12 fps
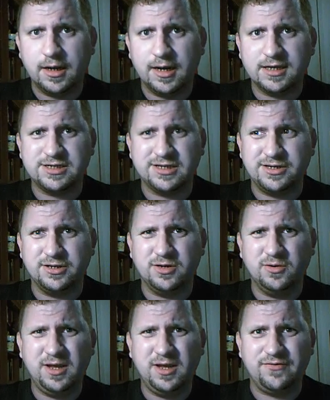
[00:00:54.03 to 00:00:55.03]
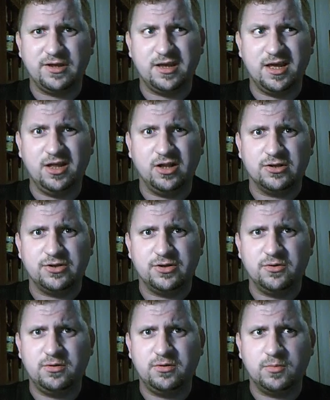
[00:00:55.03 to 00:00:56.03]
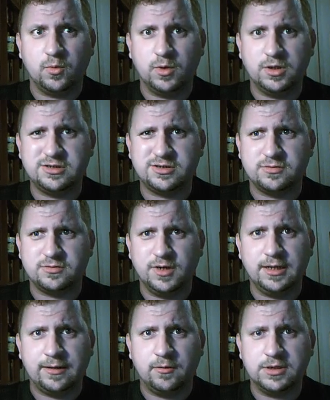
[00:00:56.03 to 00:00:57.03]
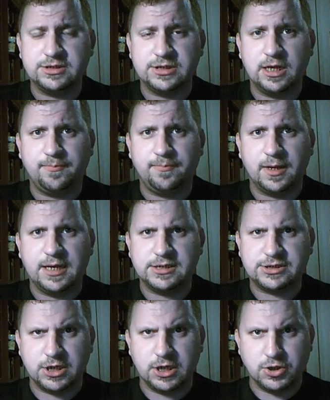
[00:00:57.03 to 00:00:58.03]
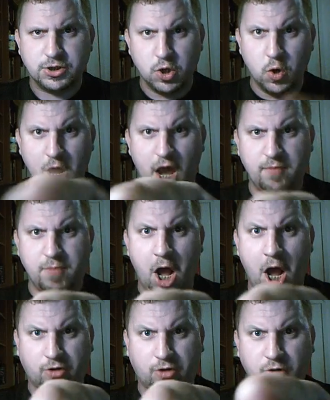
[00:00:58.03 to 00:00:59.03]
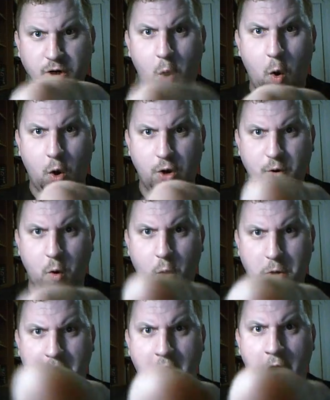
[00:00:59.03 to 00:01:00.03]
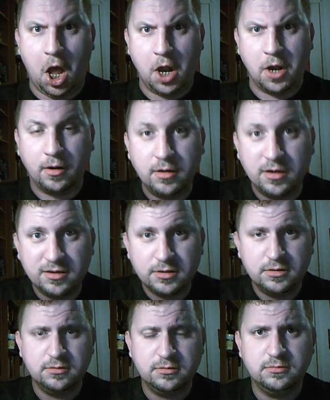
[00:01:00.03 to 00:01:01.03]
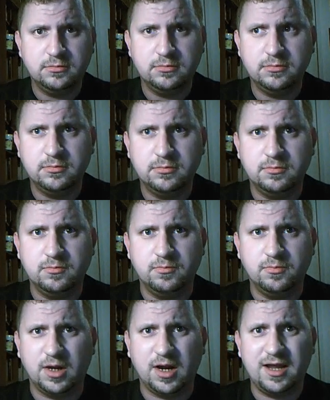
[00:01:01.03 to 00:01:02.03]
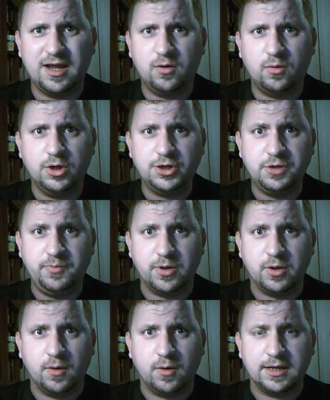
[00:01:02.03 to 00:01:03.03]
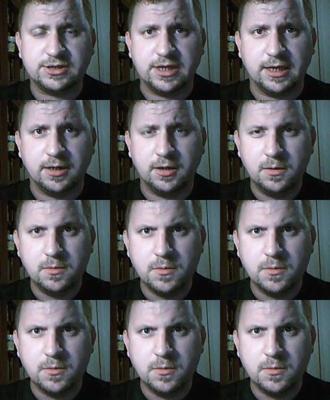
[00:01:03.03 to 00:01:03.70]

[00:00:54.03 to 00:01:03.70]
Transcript: And I said, you don't have to yell, dude. What's up? And He said, do not mock the Lord your God. But I don't worship you, I said.